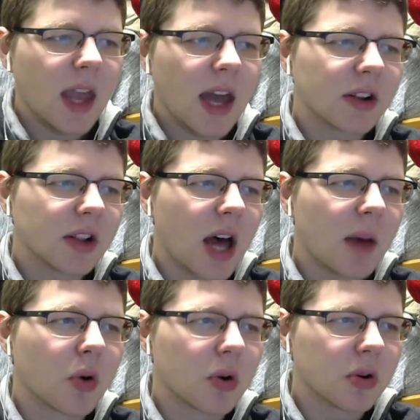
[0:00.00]
Add a
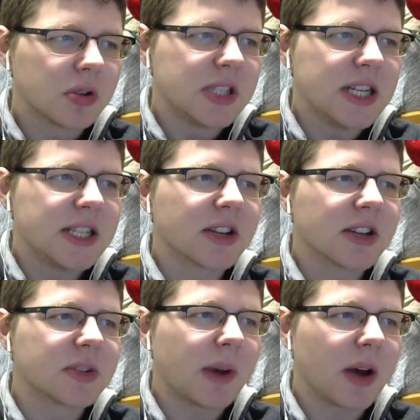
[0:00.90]
lot more
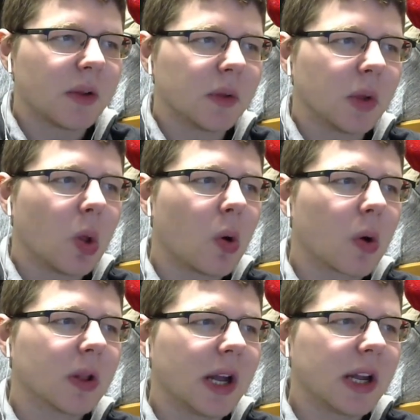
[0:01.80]
details about
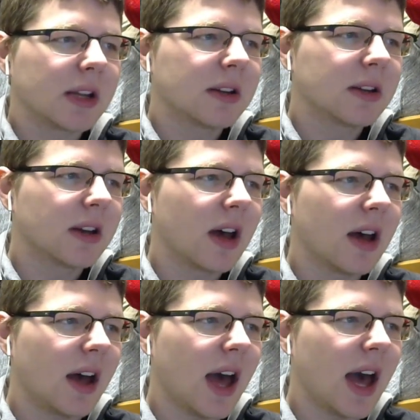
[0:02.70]
lore, like,
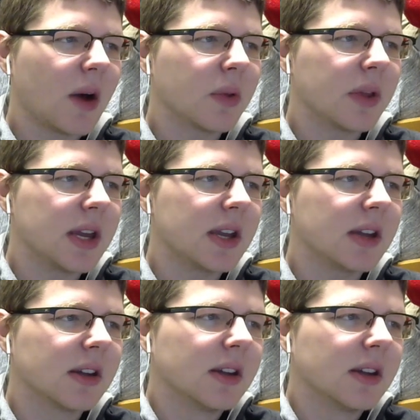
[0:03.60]
how the